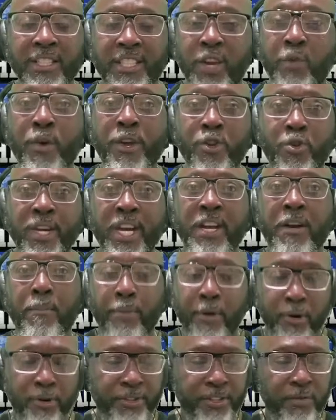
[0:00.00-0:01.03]
See, when you get a
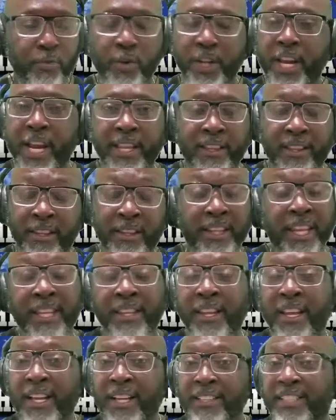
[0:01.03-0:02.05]
person with it
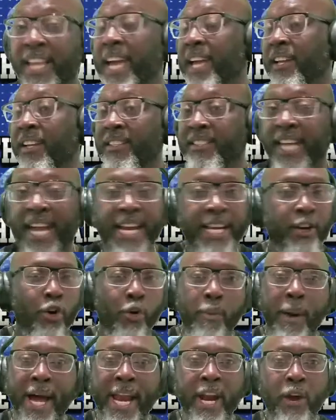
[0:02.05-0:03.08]
that that
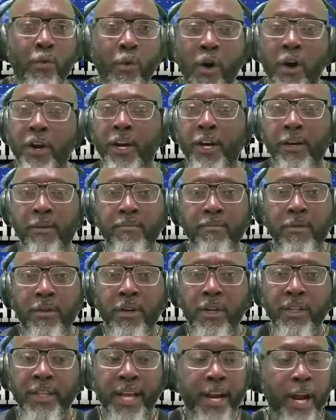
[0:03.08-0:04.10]
nobody wanted them,
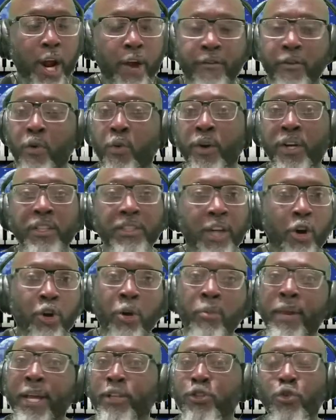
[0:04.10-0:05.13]
that everyone
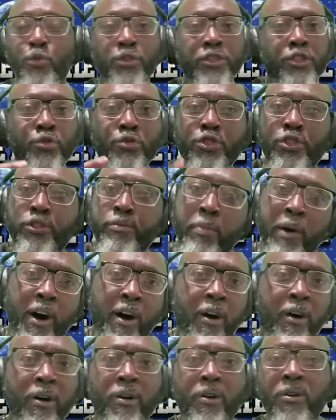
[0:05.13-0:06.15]
told them that you was too
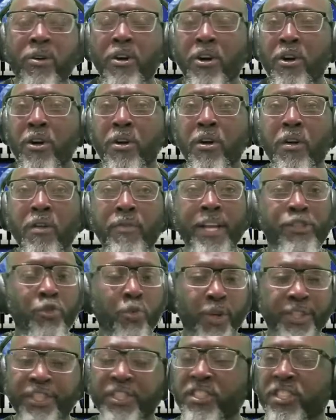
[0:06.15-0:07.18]
small, that
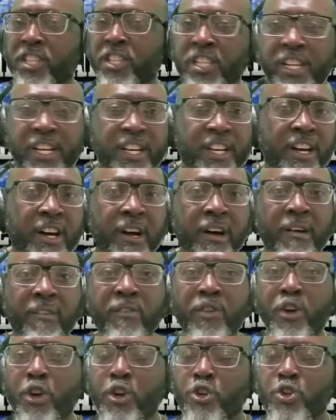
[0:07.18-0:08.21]
you wasn't good enough,
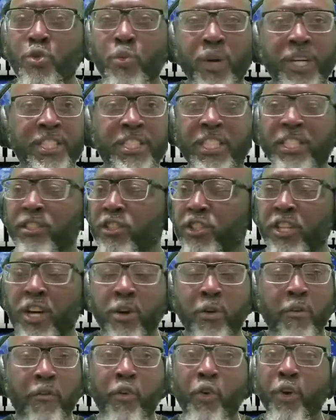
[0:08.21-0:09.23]
you wasn't, you
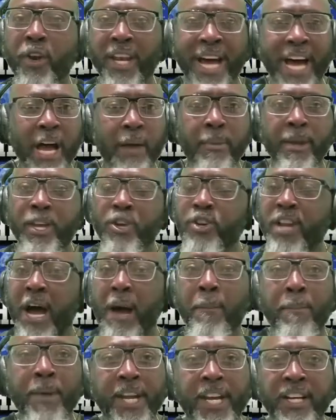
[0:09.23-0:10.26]
know, for a lineman, you're
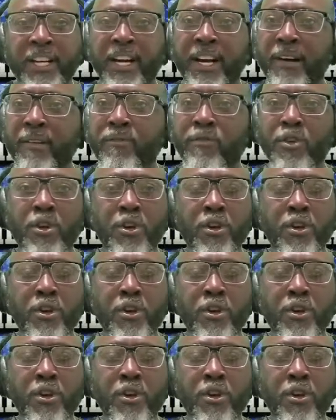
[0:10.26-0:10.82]
not big enough.